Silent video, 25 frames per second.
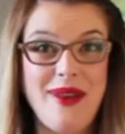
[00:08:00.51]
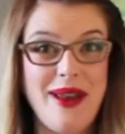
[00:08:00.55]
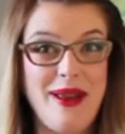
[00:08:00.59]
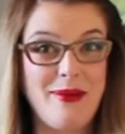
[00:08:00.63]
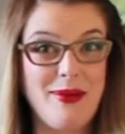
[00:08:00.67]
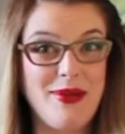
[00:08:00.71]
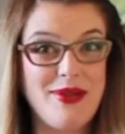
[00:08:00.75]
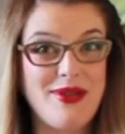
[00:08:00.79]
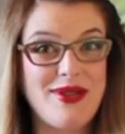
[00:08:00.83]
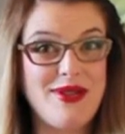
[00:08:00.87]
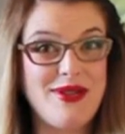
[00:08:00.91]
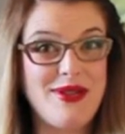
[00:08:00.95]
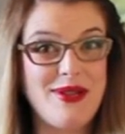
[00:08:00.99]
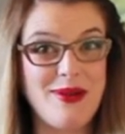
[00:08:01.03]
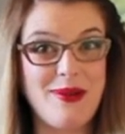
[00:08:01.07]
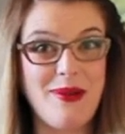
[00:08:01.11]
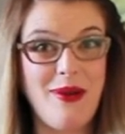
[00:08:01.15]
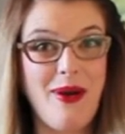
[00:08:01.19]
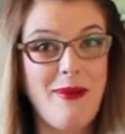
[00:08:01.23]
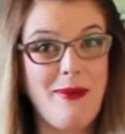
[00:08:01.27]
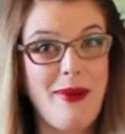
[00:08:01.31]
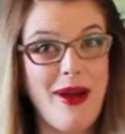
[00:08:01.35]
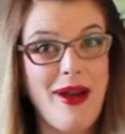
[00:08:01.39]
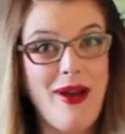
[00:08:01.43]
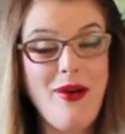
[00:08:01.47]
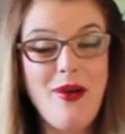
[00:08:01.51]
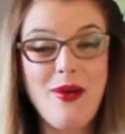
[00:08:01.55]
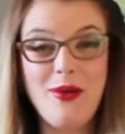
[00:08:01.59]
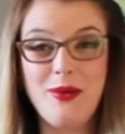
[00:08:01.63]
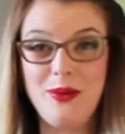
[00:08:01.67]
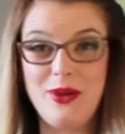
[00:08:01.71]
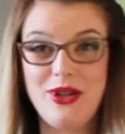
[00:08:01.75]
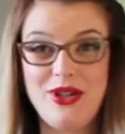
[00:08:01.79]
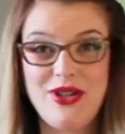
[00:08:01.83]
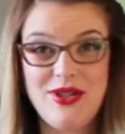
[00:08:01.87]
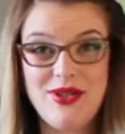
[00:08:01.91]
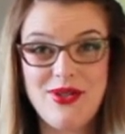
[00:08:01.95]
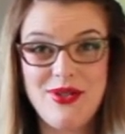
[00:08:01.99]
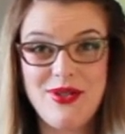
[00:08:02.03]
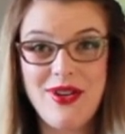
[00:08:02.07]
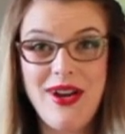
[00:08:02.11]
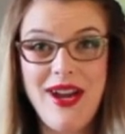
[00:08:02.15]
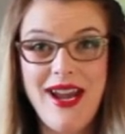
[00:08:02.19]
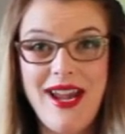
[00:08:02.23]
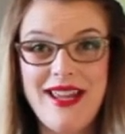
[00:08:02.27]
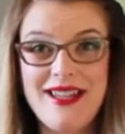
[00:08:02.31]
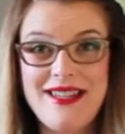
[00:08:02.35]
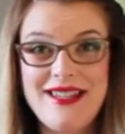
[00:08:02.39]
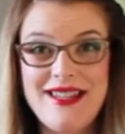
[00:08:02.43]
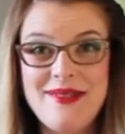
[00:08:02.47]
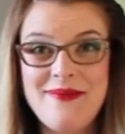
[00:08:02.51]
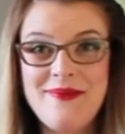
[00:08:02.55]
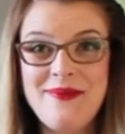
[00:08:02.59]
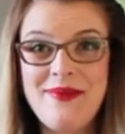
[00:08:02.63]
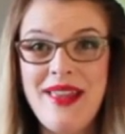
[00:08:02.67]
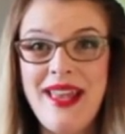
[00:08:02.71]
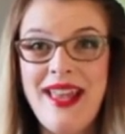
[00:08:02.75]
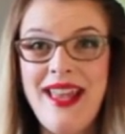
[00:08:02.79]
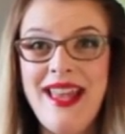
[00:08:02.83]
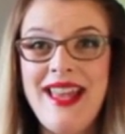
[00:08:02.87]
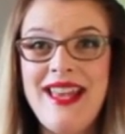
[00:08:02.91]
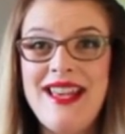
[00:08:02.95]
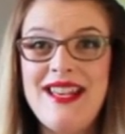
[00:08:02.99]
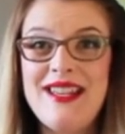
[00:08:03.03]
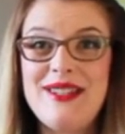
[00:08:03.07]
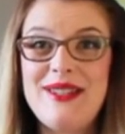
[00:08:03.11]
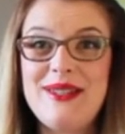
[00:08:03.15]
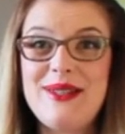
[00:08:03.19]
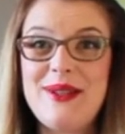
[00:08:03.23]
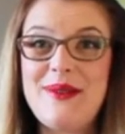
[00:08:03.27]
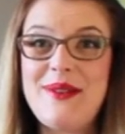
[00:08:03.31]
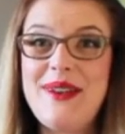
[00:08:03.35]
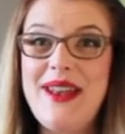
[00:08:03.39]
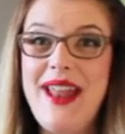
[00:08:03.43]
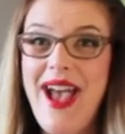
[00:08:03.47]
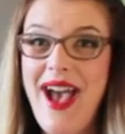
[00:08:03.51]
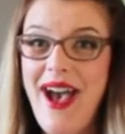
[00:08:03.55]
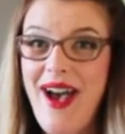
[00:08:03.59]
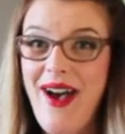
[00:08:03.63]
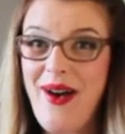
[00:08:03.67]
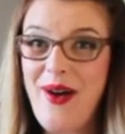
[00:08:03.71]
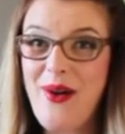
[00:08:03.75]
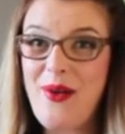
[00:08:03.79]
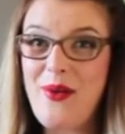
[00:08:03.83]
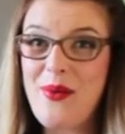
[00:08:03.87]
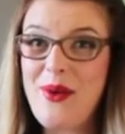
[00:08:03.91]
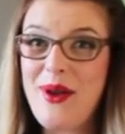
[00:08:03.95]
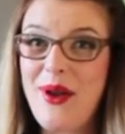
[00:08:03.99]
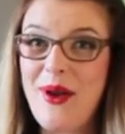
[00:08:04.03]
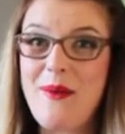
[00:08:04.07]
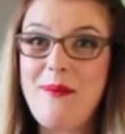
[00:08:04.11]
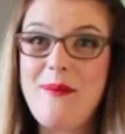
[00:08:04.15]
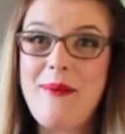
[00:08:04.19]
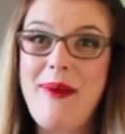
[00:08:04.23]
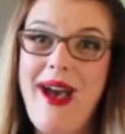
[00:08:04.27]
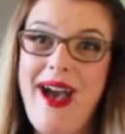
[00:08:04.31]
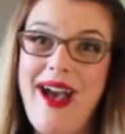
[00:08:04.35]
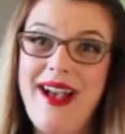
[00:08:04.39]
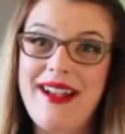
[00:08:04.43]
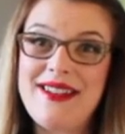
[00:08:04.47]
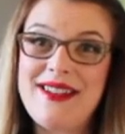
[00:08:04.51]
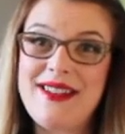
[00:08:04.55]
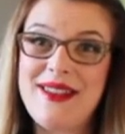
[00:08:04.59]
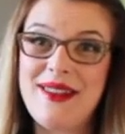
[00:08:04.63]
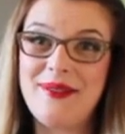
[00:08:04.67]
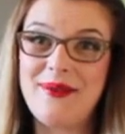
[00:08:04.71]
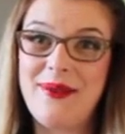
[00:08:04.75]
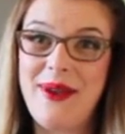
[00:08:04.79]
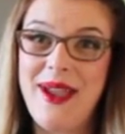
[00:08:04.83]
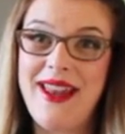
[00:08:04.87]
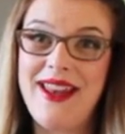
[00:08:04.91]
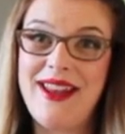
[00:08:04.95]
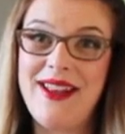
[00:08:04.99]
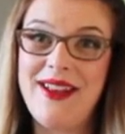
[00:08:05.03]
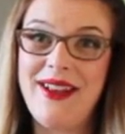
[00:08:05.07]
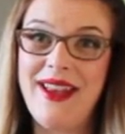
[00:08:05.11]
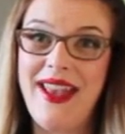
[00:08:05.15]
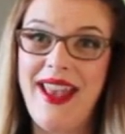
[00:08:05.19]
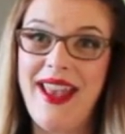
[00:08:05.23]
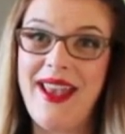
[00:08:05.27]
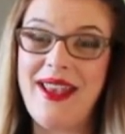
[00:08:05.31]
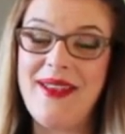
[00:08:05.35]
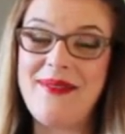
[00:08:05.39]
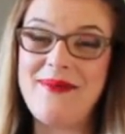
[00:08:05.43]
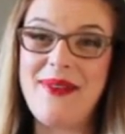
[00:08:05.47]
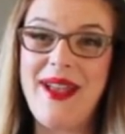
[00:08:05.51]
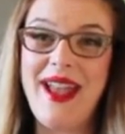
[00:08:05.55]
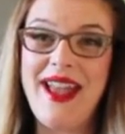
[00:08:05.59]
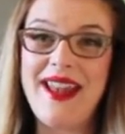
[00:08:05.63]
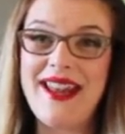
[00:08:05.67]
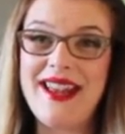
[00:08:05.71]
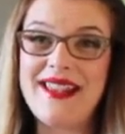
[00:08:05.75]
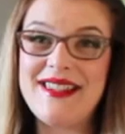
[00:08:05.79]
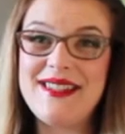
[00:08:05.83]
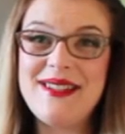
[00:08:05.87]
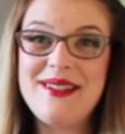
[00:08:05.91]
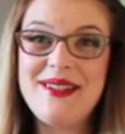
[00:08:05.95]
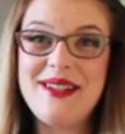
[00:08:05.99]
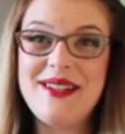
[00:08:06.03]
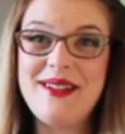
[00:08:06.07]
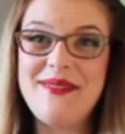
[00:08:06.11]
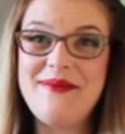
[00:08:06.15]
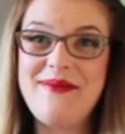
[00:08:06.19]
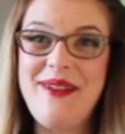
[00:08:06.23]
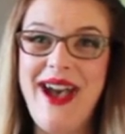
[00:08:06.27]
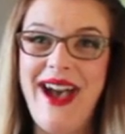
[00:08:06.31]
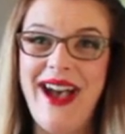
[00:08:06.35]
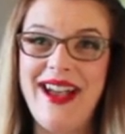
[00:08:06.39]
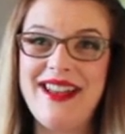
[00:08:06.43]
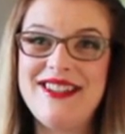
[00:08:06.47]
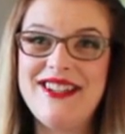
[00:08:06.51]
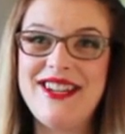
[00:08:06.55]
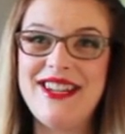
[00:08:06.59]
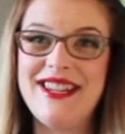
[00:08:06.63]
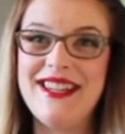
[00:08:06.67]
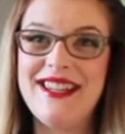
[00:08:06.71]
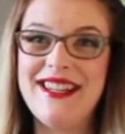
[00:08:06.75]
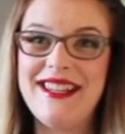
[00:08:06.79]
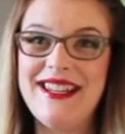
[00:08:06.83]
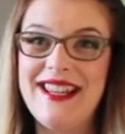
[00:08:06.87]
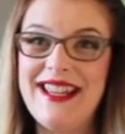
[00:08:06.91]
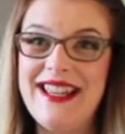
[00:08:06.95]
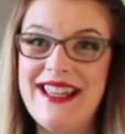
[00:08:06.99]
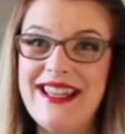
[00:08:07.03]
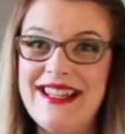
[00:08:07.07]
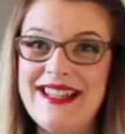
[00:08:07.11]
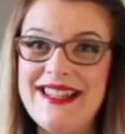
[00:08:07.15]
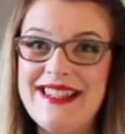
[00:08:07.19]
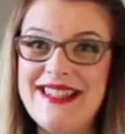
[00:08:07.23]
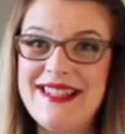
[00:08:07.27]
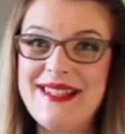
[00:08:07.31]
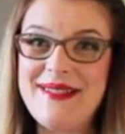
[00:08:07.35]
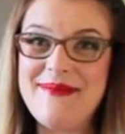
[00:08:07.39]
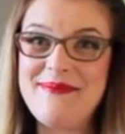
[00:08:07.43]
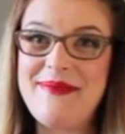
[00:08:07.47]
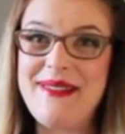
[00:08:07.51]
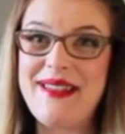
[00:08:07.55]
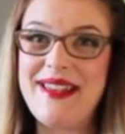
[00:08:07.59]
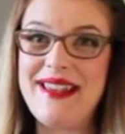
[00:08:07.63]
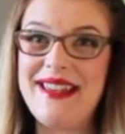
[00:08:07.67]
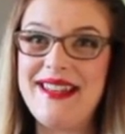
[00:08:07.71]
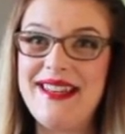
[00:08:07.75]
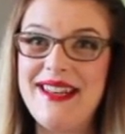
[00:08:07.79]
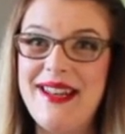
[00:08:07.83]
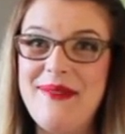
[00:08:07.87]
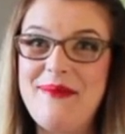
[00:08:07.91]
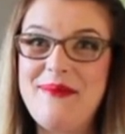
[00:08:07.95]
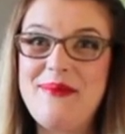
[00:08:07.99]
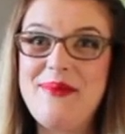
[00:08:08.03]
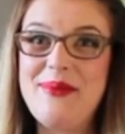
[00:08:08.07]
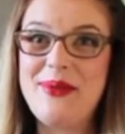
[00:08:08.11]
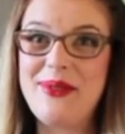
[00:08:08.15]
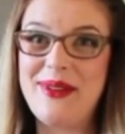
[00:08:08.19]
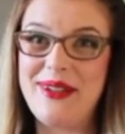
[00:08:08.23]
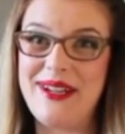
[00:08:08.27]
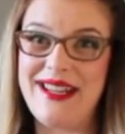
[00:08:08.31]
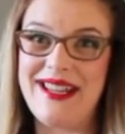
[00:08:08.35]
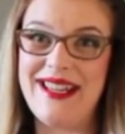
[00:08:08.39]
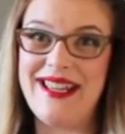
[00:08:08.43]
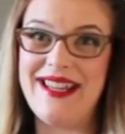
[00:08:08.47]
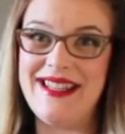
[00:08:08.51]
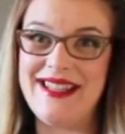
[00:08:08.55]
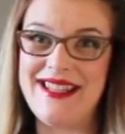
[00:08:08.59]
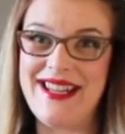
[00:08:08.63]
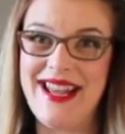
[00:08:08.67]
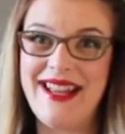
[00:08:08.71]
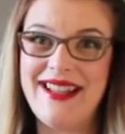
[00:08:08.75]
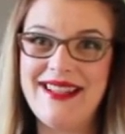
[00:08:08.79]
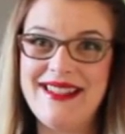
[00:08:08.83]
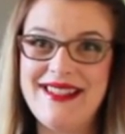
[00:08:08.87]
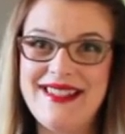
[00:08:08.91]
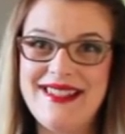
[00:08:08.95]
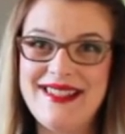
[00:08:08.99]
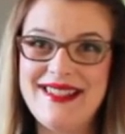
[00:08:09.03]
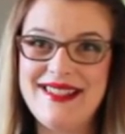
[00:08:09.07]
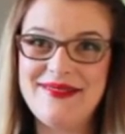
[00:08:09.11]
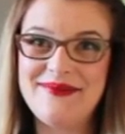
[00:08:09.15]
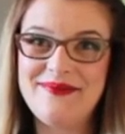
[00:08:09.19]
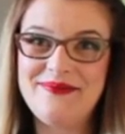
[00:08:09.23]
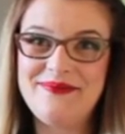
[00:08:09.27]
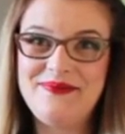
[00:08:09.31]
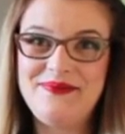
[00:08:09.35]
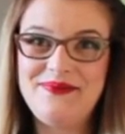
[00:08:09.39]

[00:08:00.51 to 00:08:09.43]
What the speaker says: been able to do on my own, which is great. So now we are back to the waiting game, and as you can imagine, it's been pretty intense.